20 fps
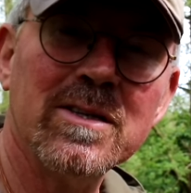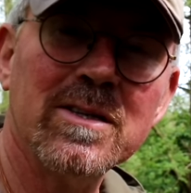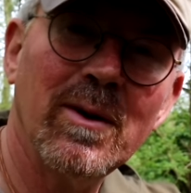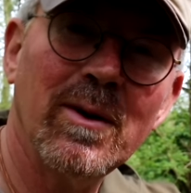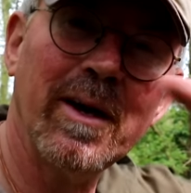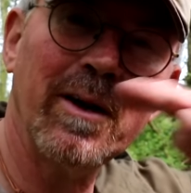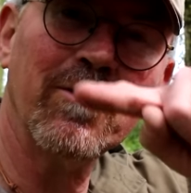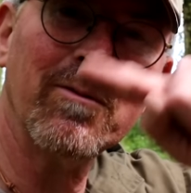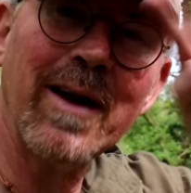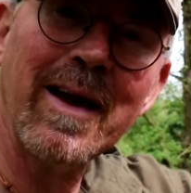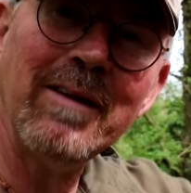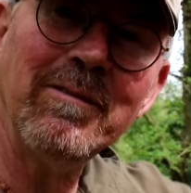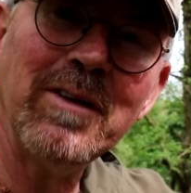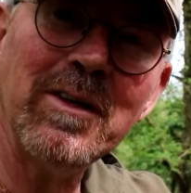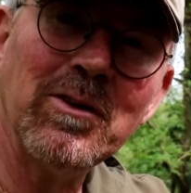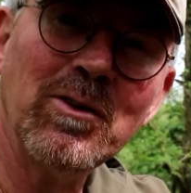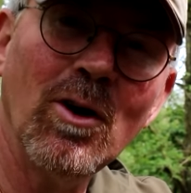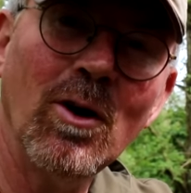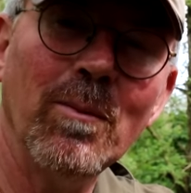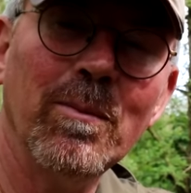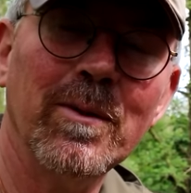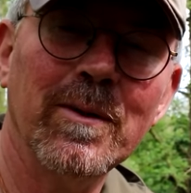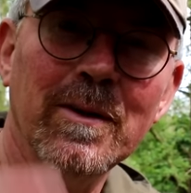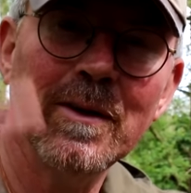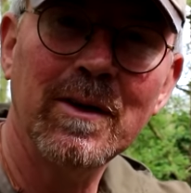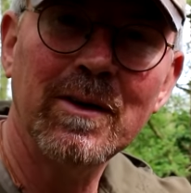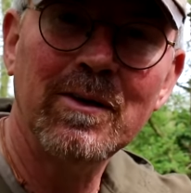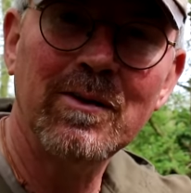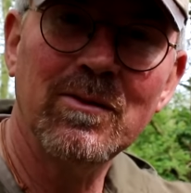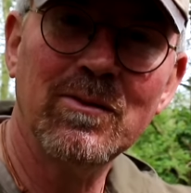So I had a rounded top,
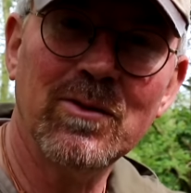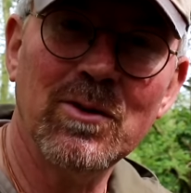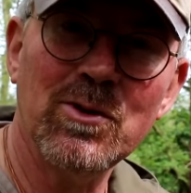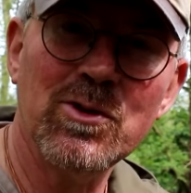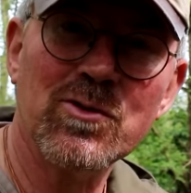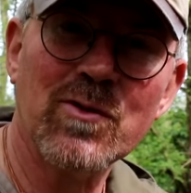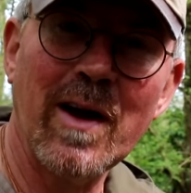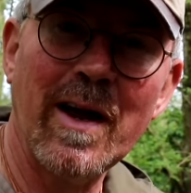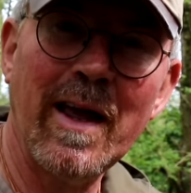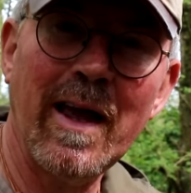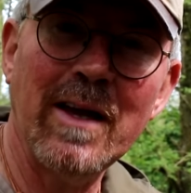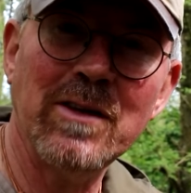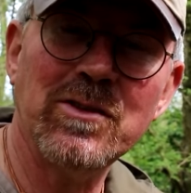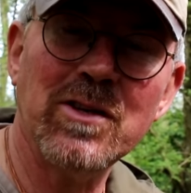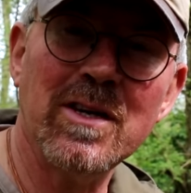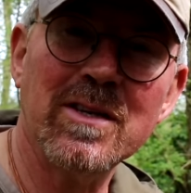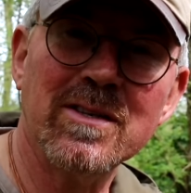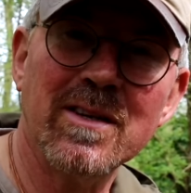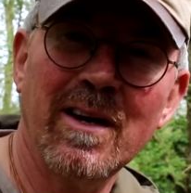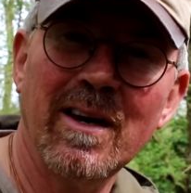two straight edges,